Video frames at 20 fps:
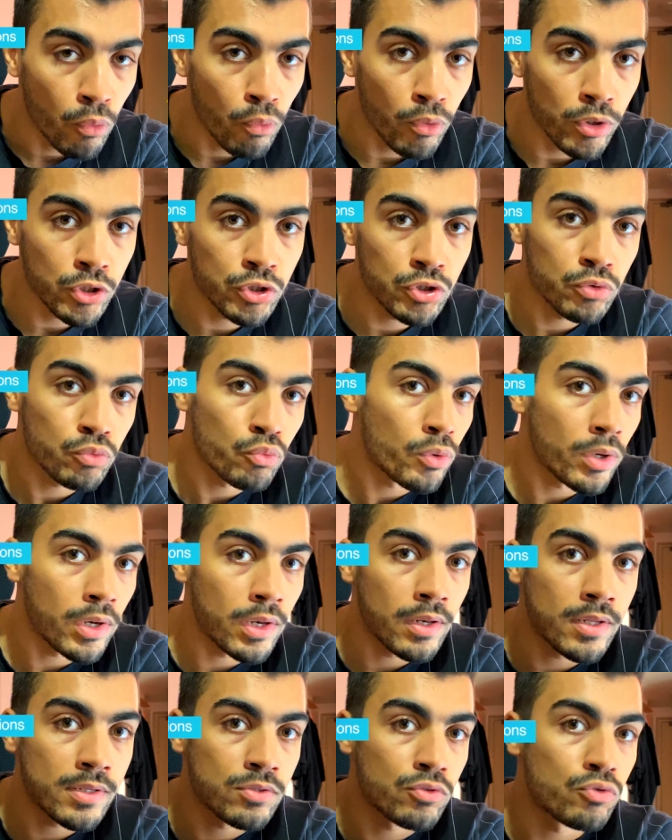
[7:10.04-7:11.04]
which will
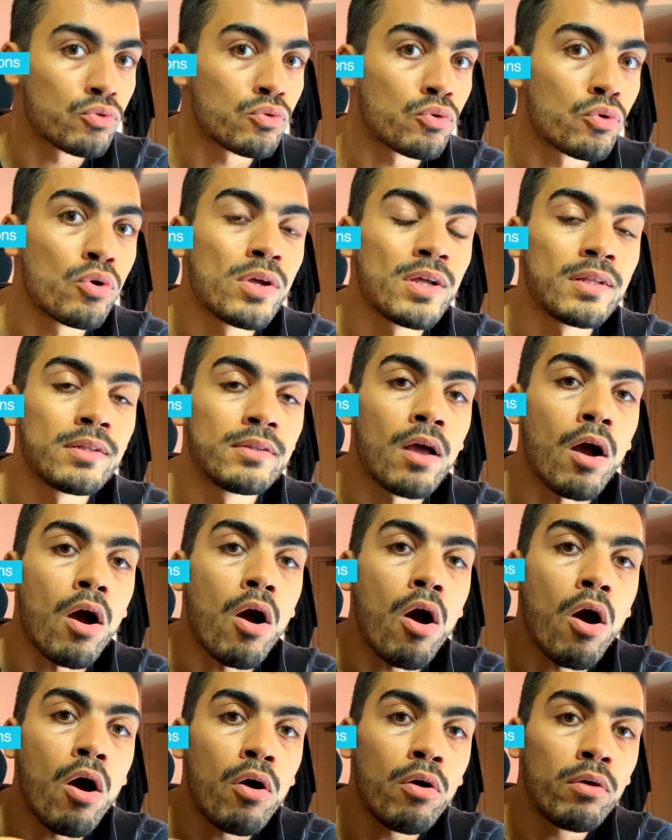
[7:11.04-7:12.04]
list you the
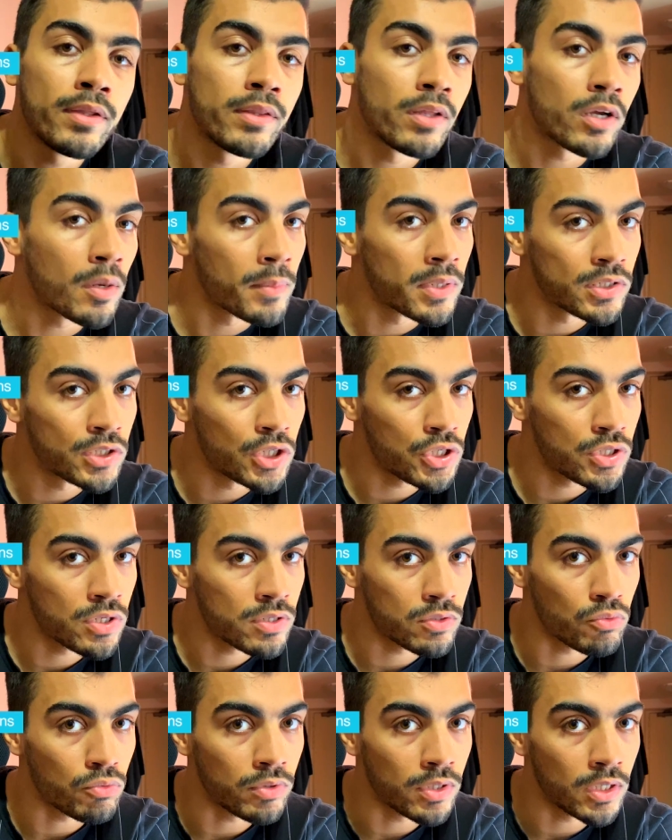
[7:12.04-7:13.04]
only
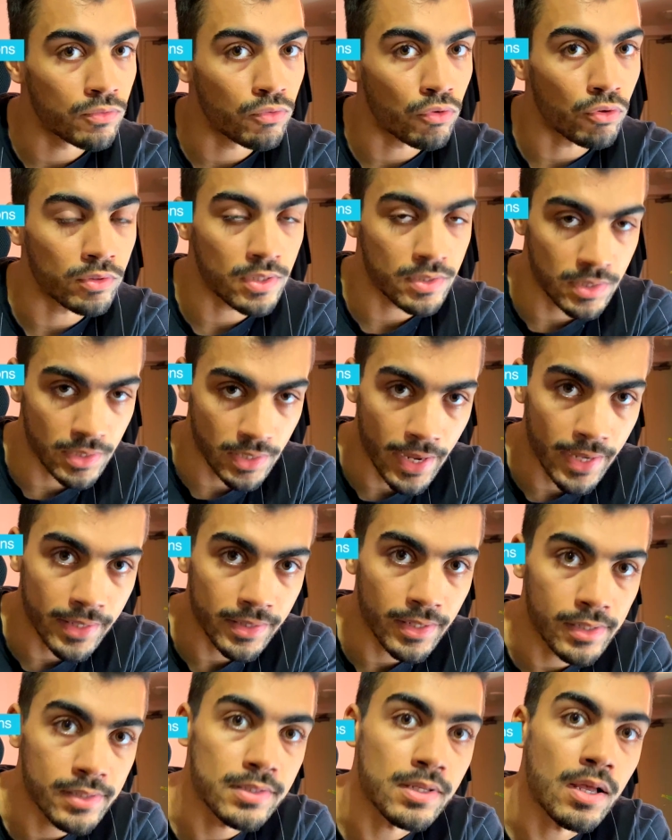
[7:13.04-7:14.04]
documentations you need for the CKD
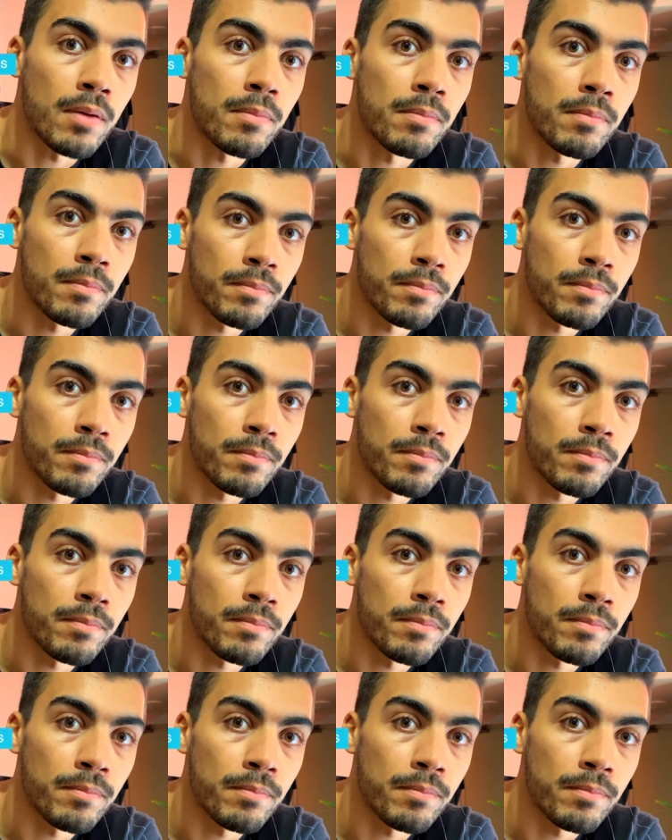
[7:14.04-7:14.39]
exam.